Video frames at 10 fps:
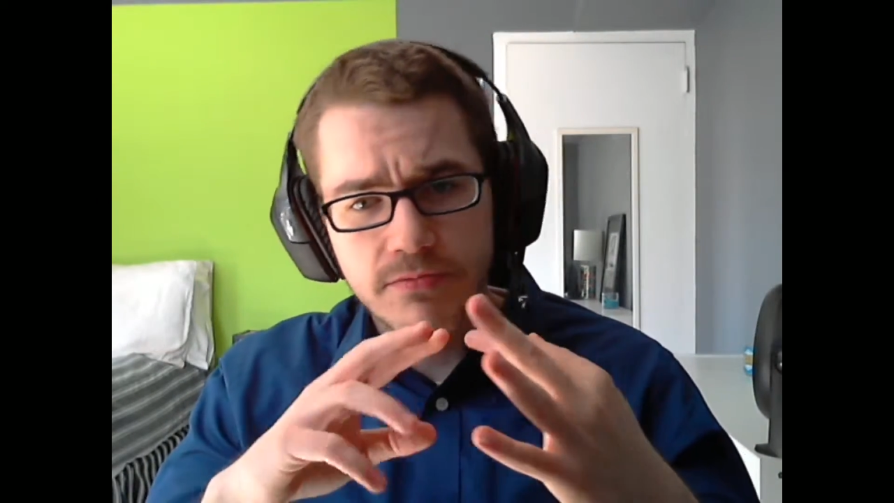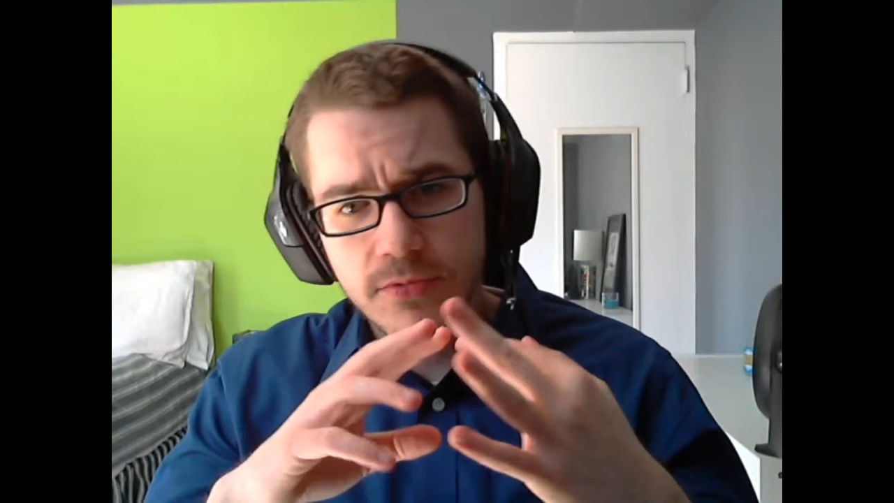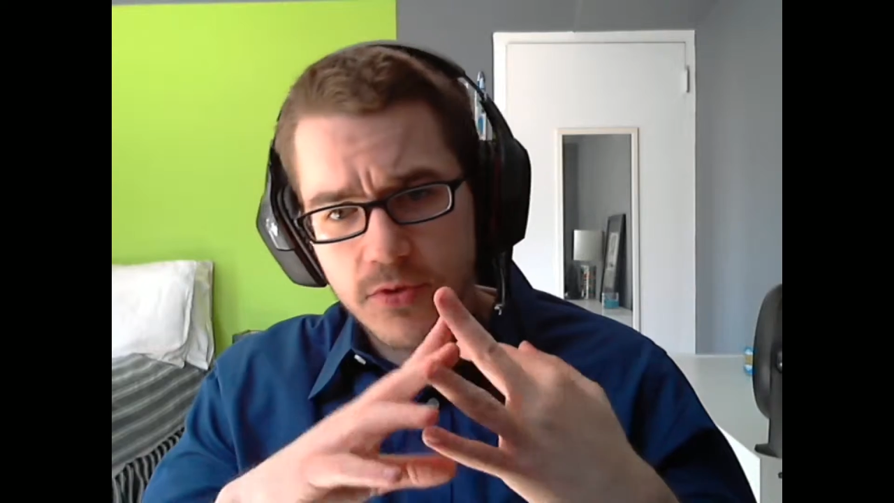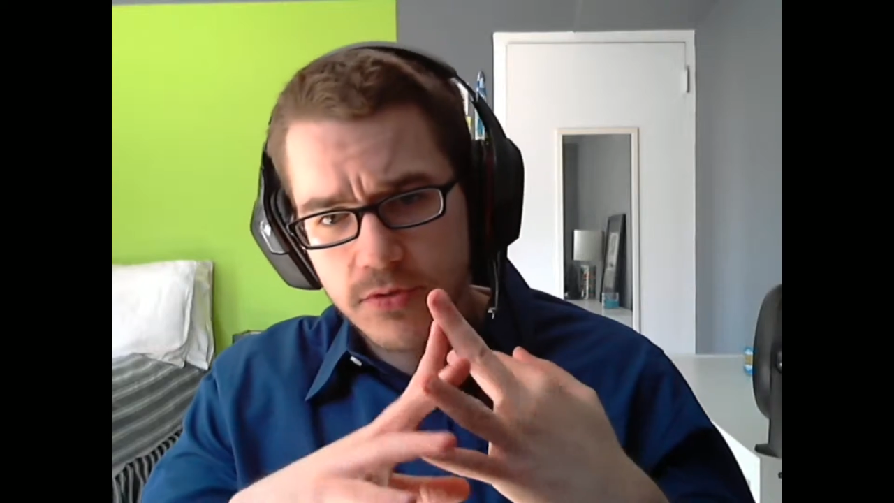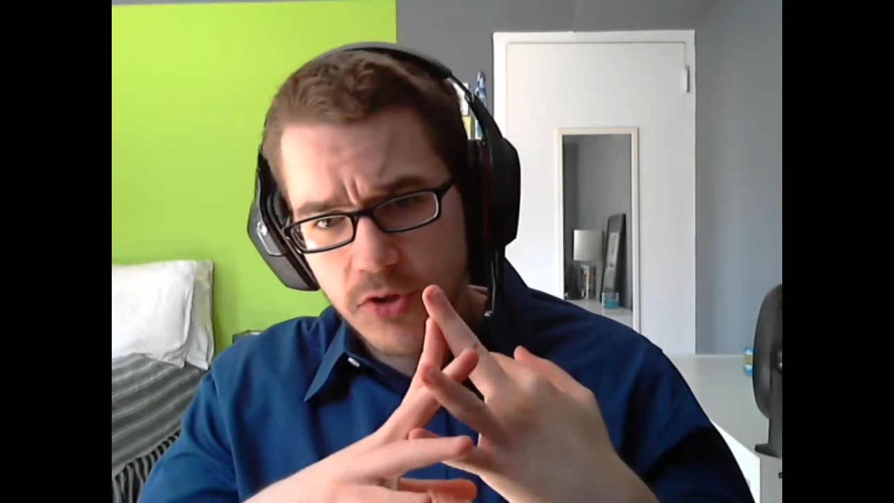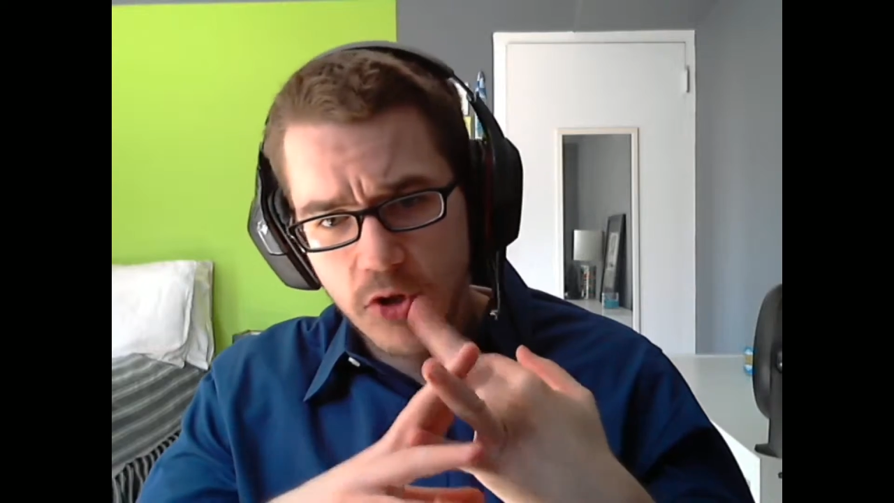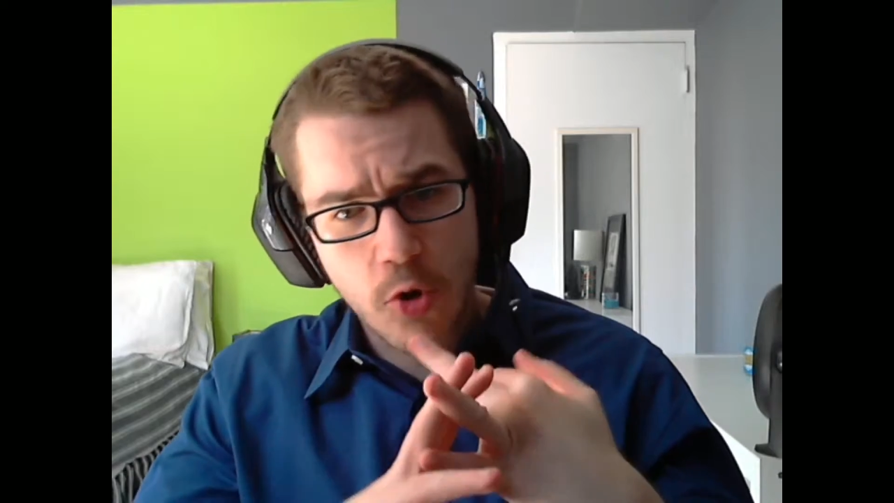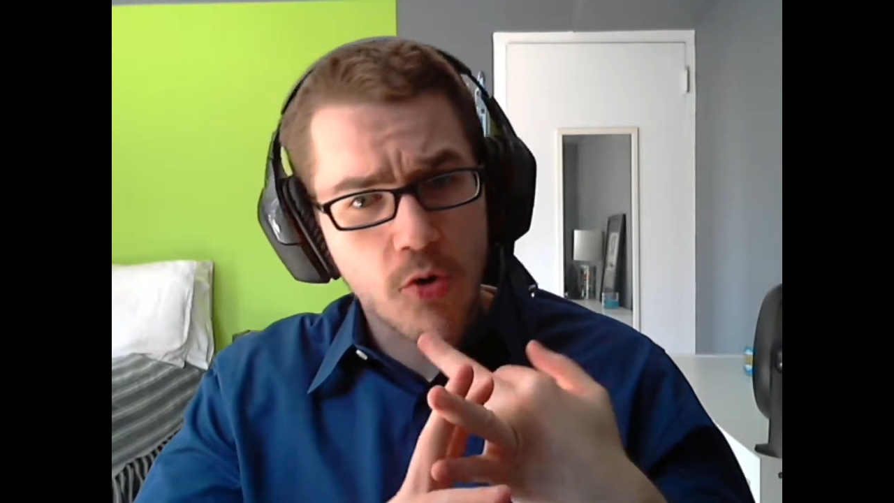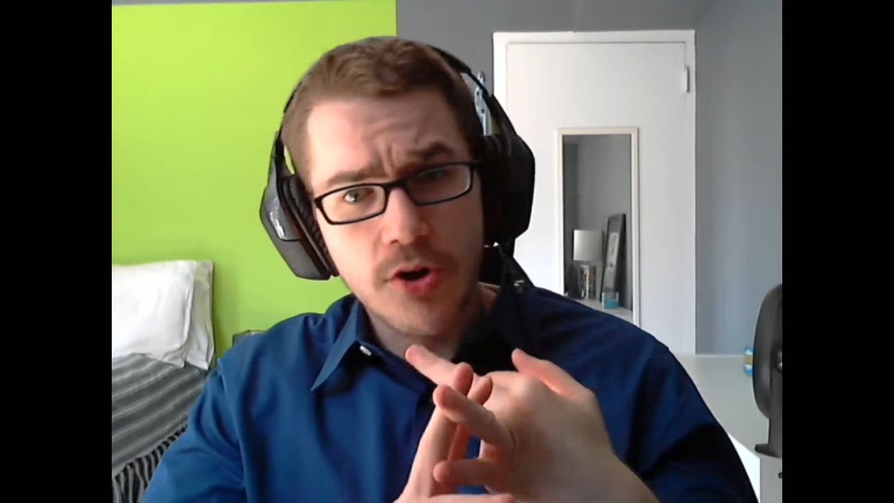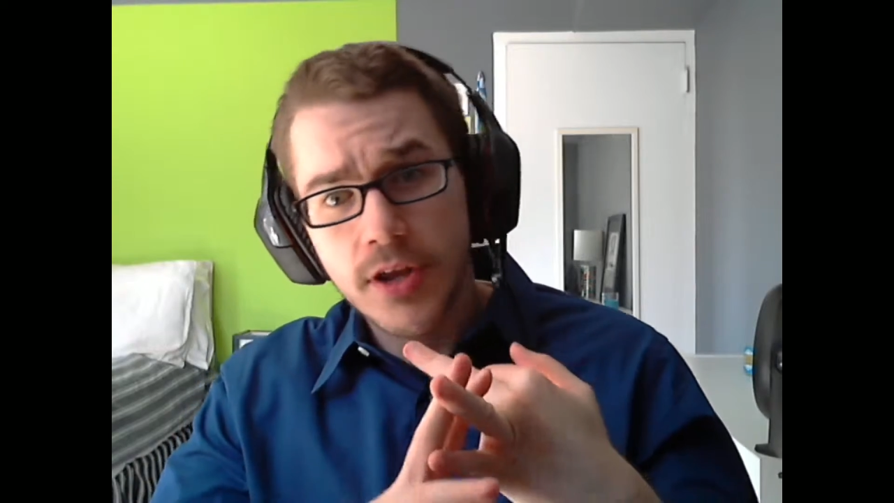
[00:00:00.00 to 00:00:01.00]

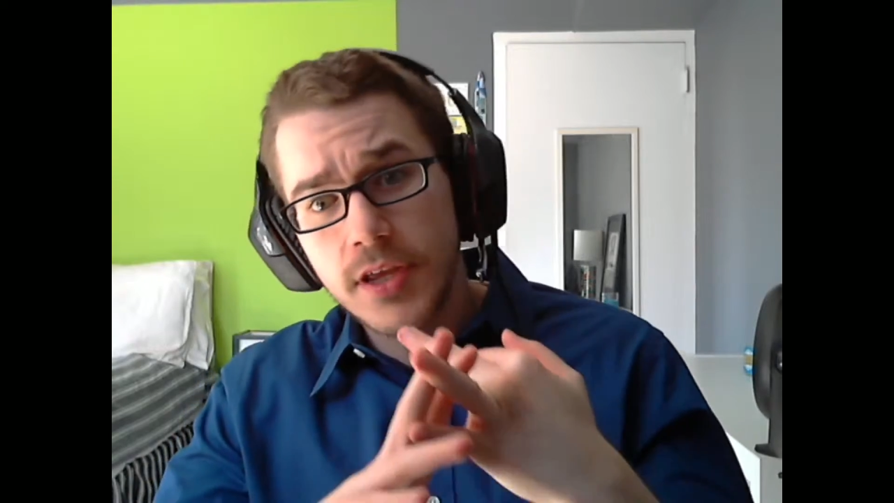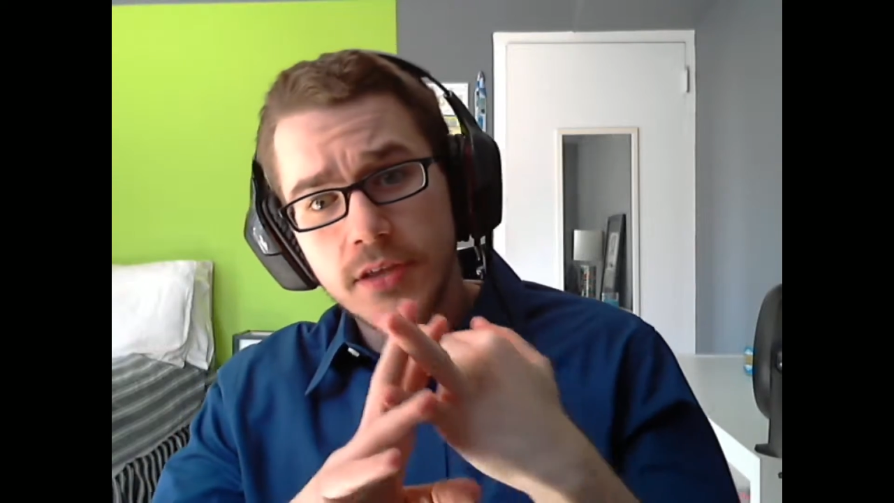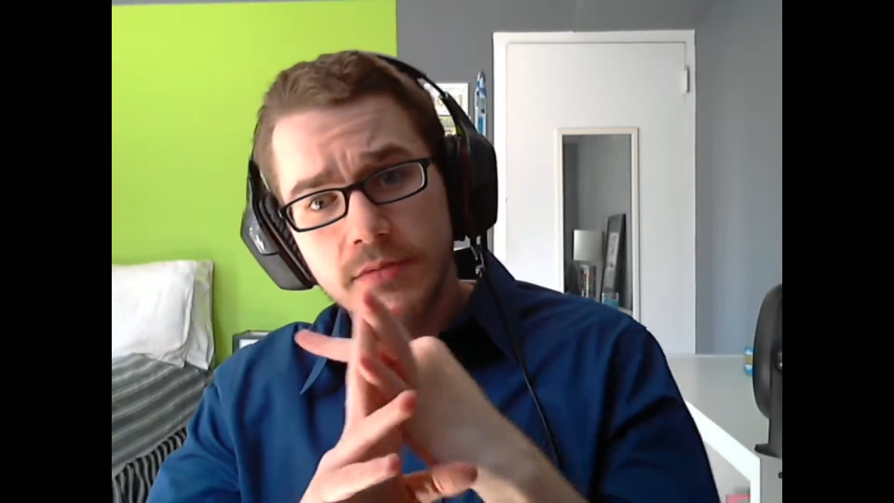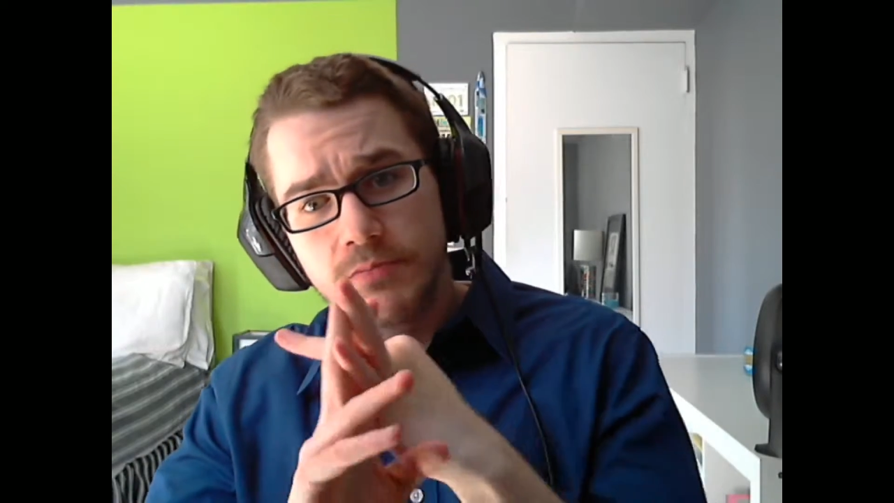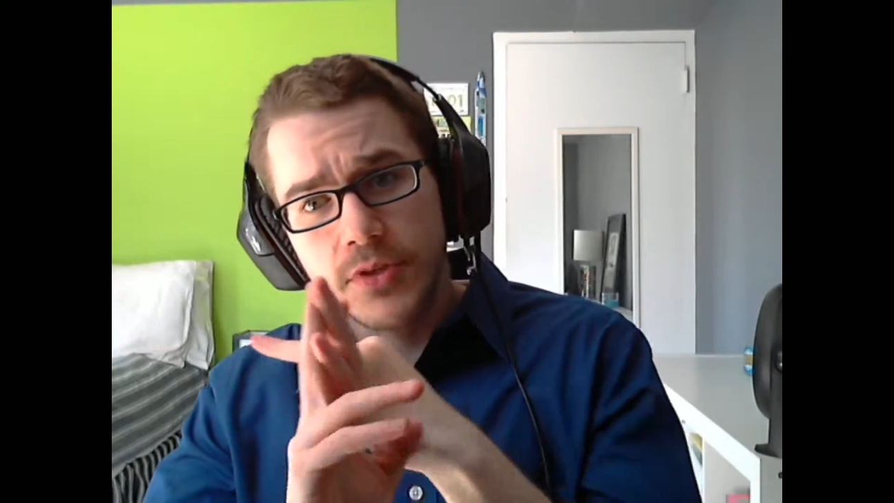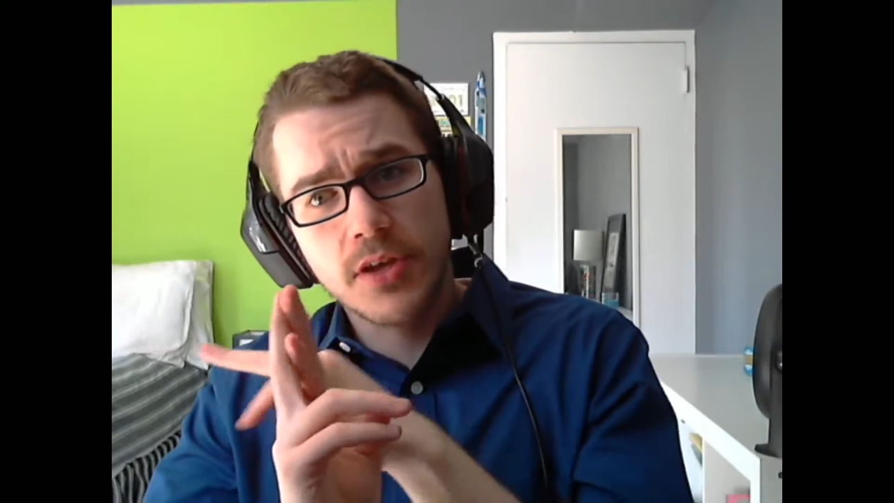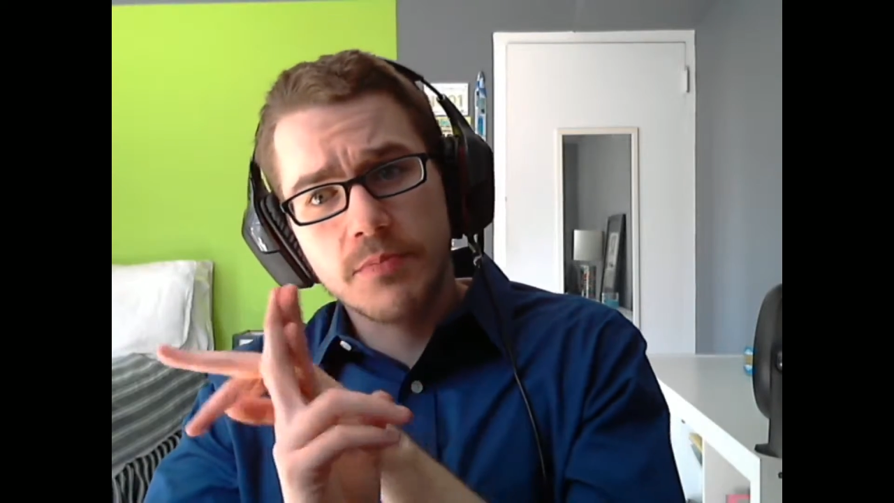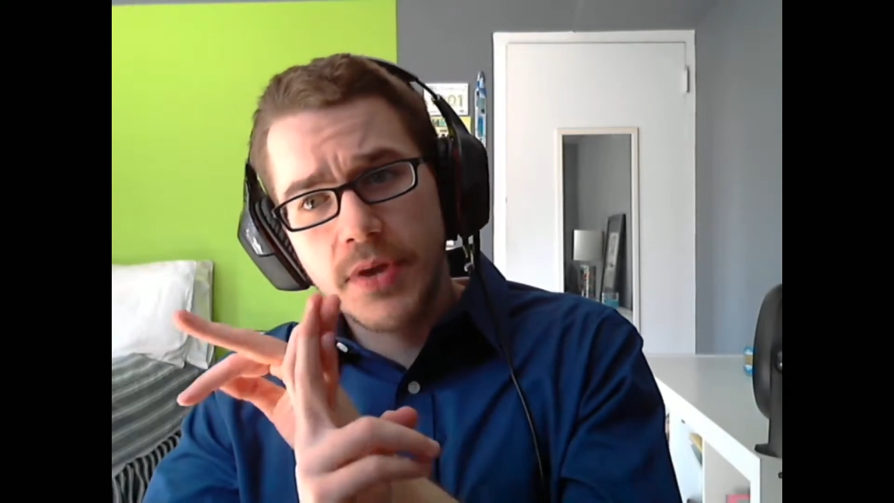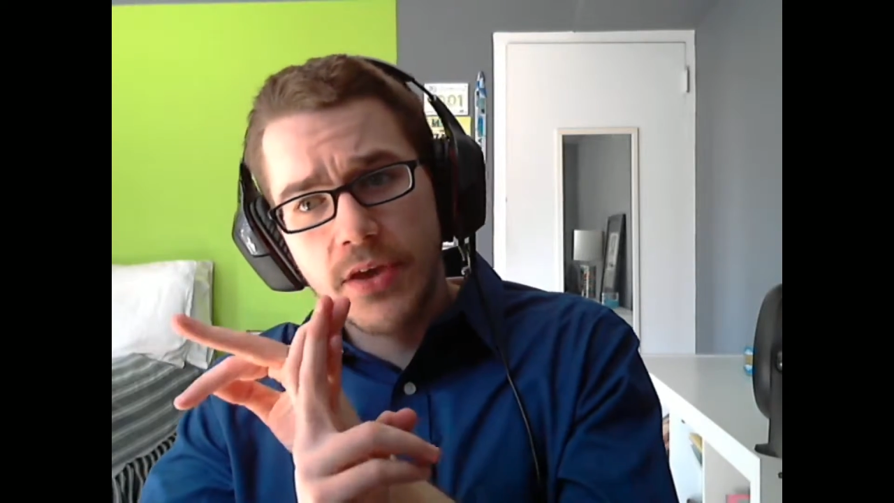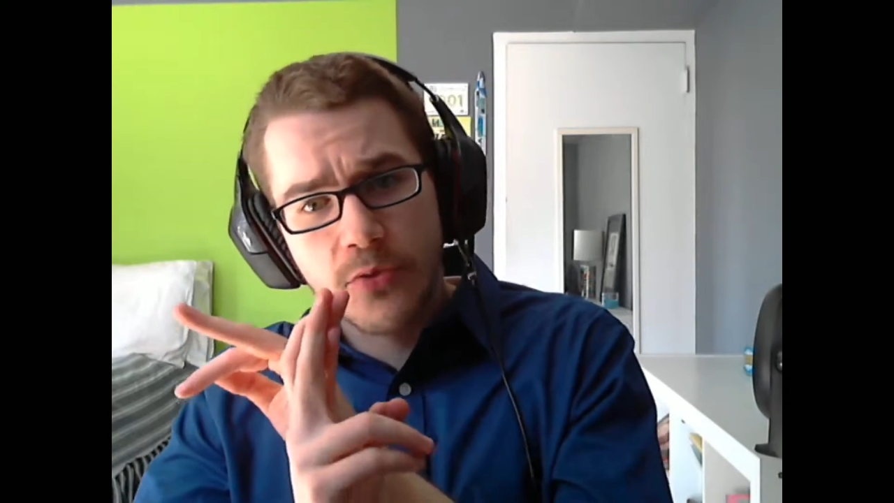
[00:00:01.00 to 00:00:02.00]
gory bloodbath